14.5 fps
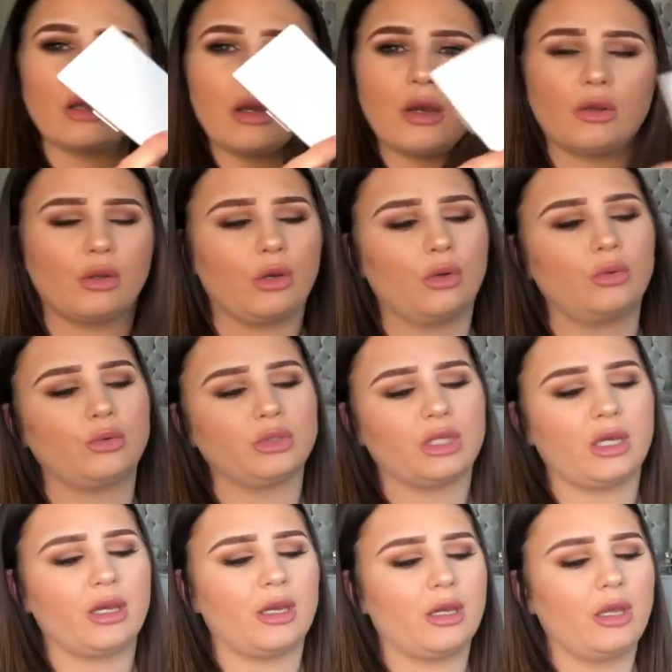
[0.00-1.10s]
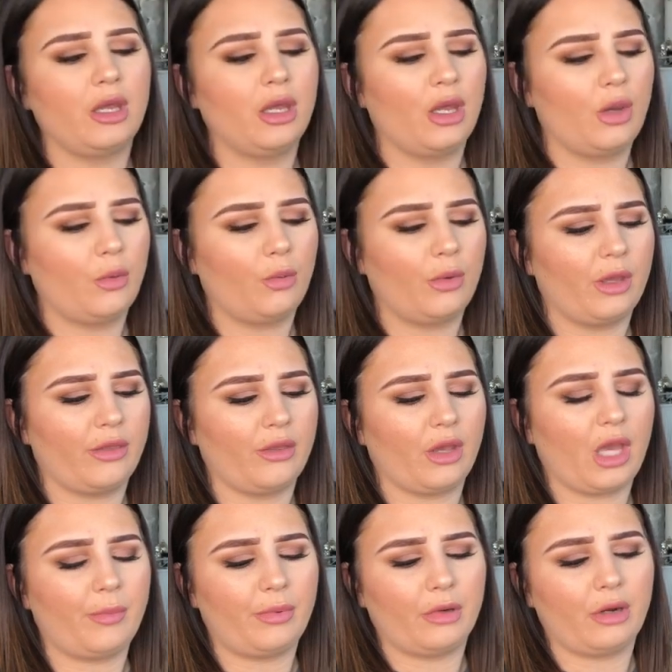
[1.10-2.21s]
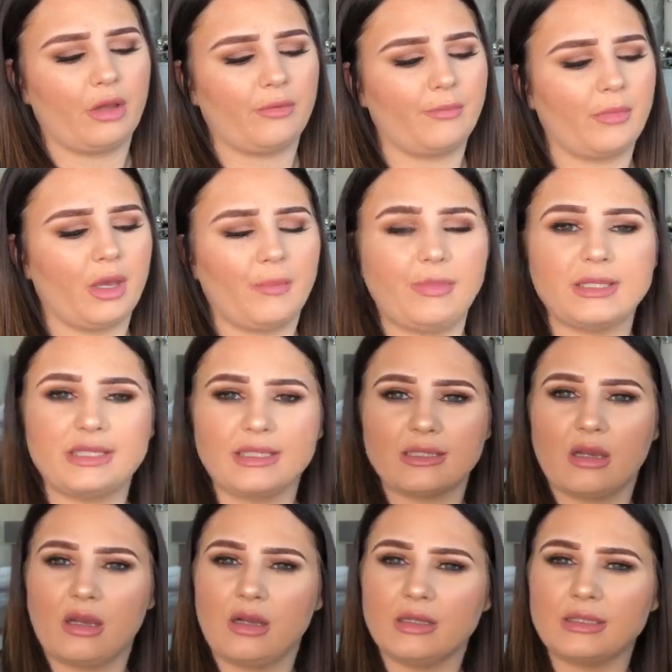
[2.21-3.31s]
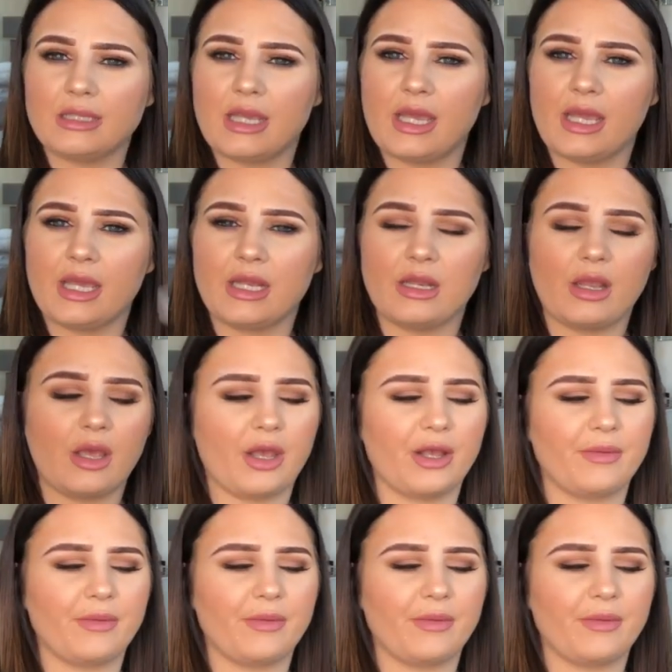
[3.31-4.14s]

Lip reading: card holder with a couple of my business cards in.